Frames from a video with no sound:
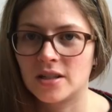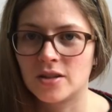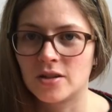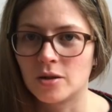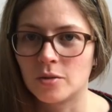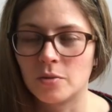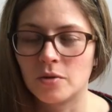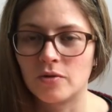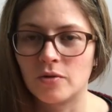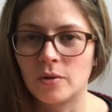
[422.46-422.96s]
to
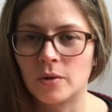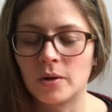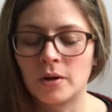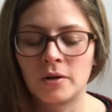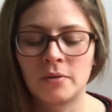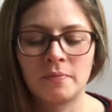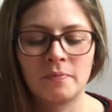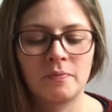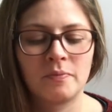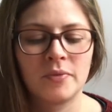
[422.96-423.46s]
do
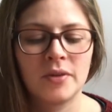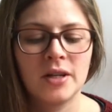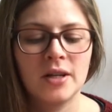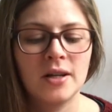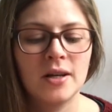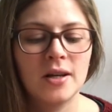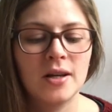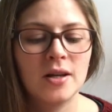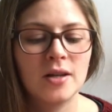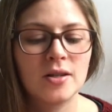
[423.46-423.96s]
before.
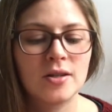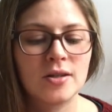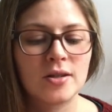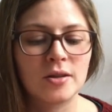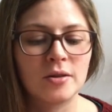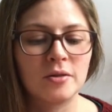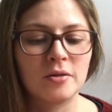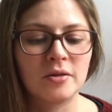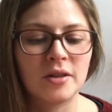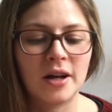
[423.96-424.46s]

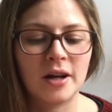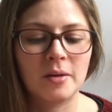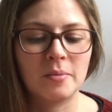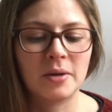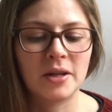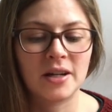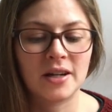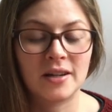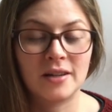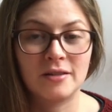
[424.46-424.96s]
So that'll
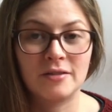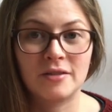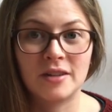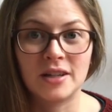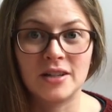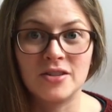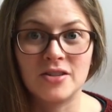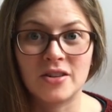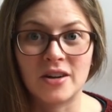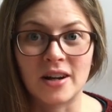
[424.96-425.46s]
be kind of
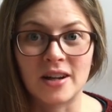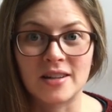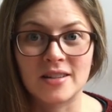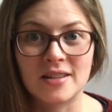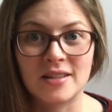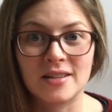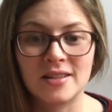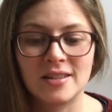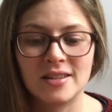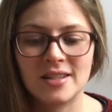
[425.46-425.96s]

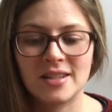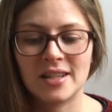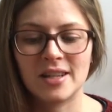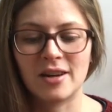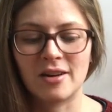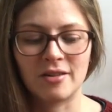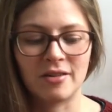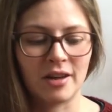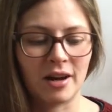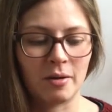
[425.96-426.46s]
interesting to see
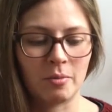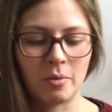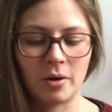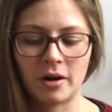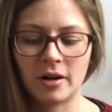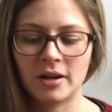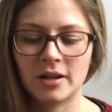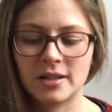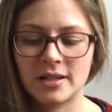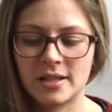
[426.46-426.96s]
how that
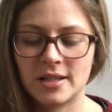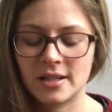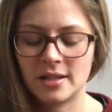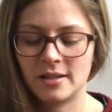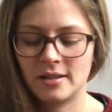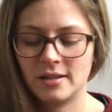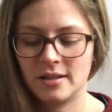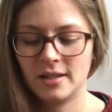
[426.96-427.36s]
works.